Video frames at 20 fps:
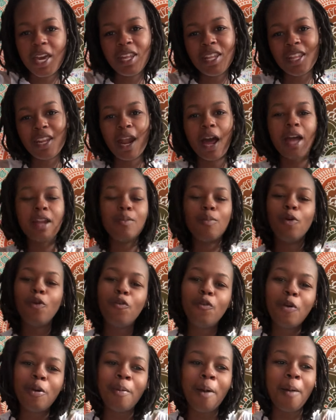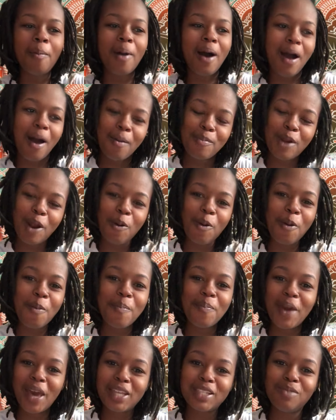And then I had to move in with my mom, and I
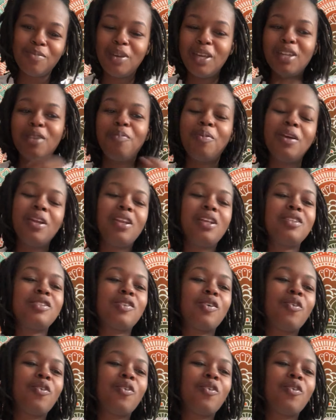went back to being independent.